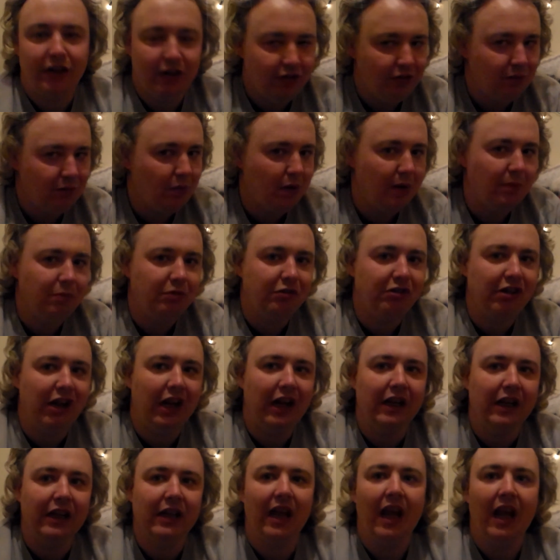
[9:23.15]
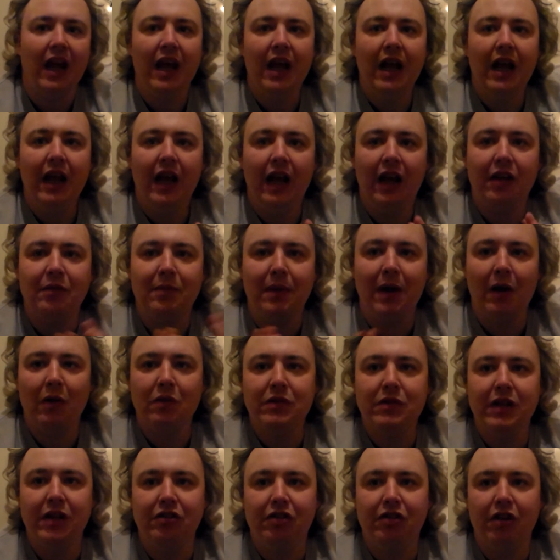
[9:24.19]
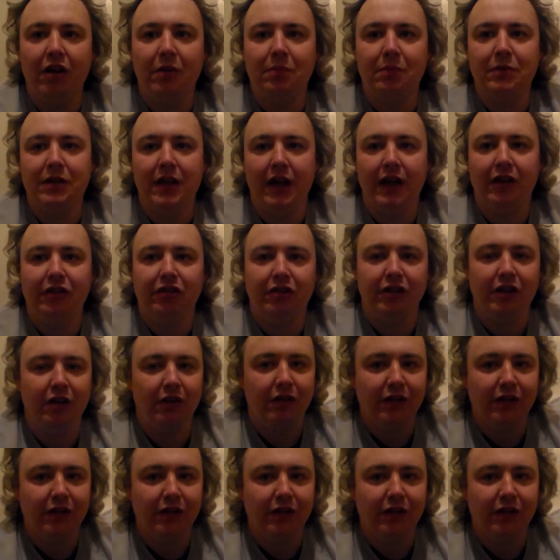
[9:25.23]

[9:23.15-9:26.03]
This is what I'm sharing, is my own interpretation.